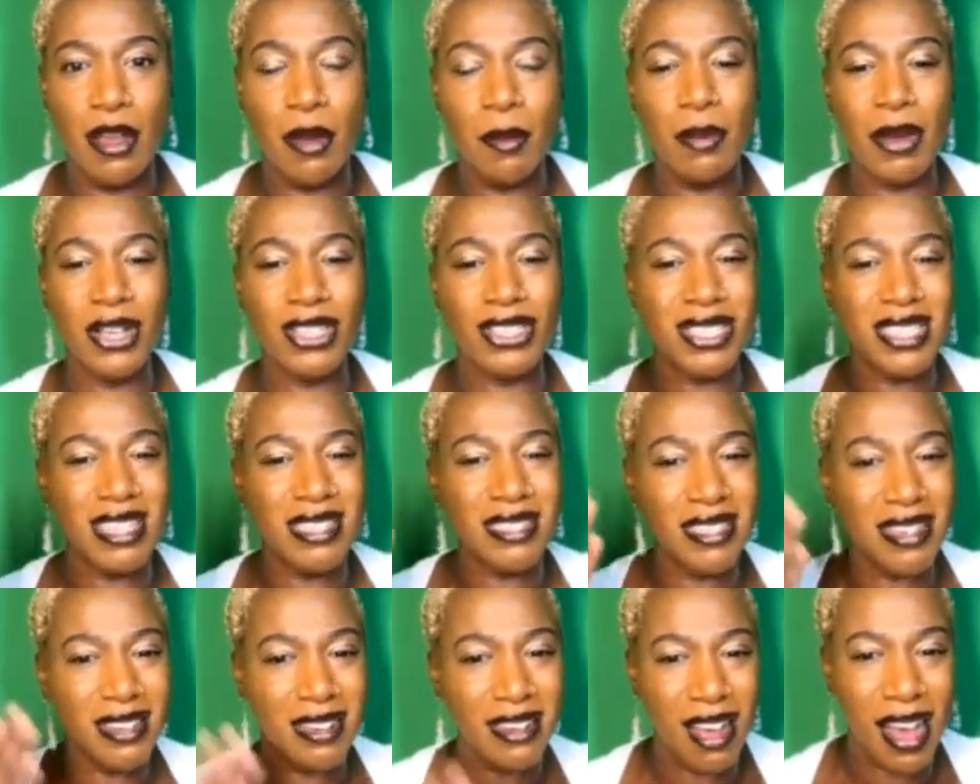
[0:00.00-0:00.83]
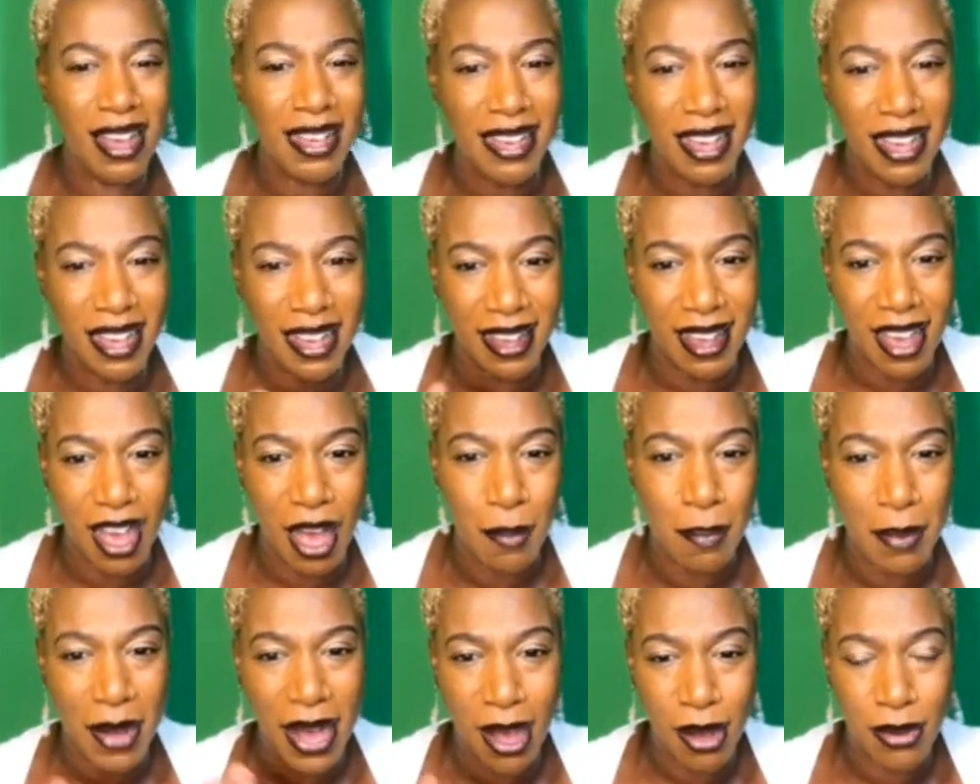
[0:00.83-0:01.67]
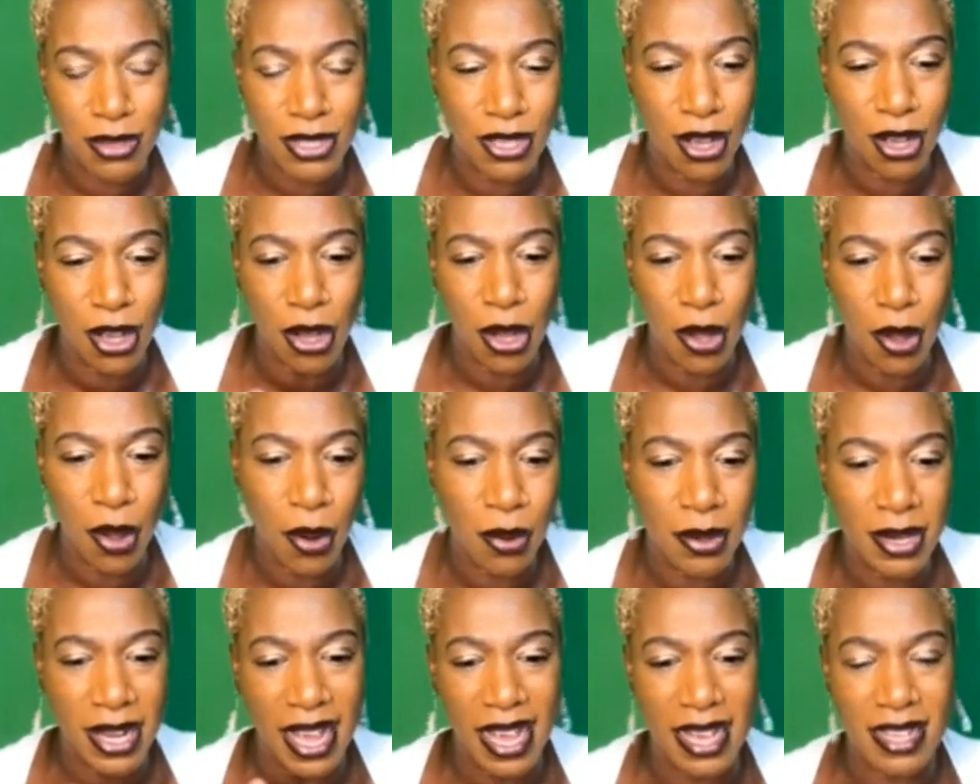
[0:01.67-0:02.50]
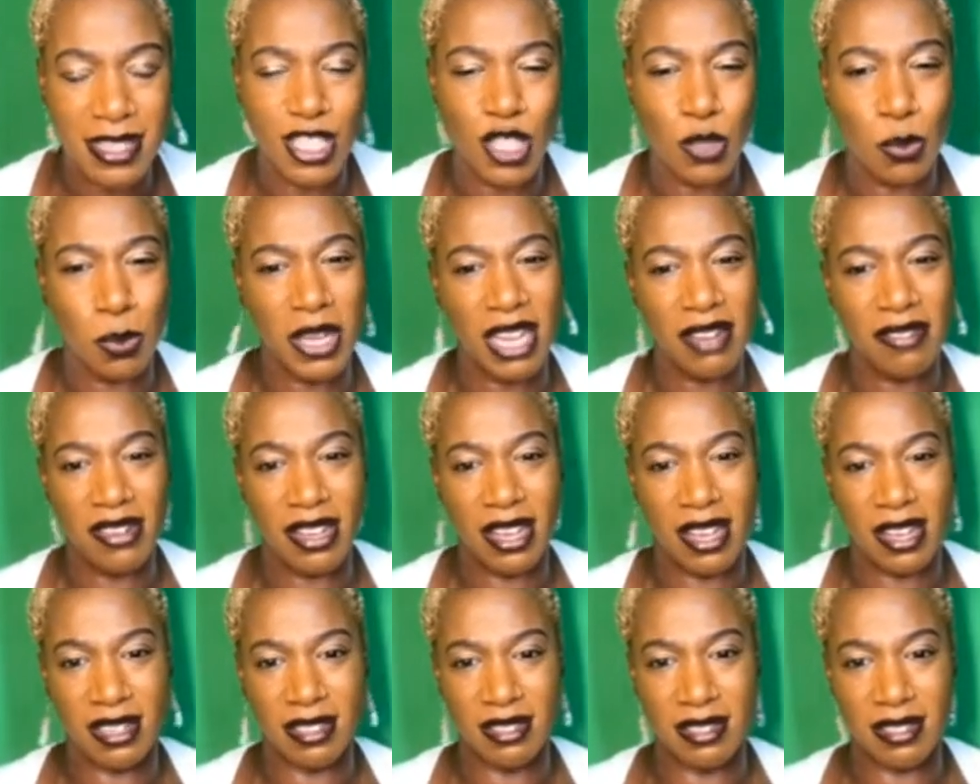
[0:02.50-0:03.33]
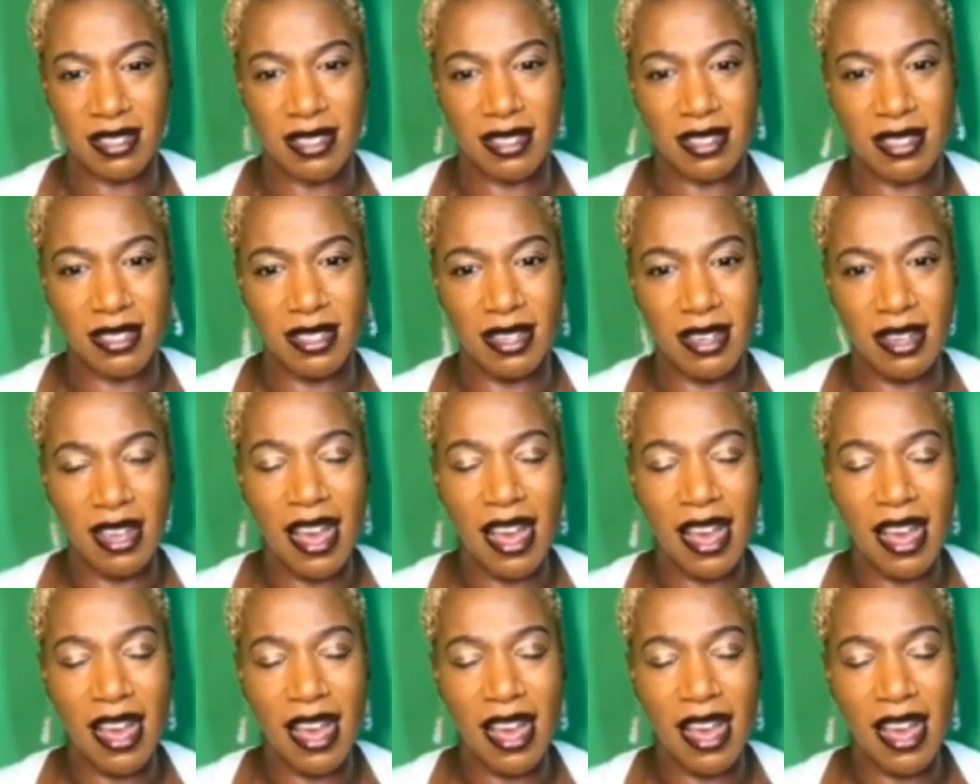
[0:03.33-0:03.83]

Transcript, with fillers: but she's lying about her own experience.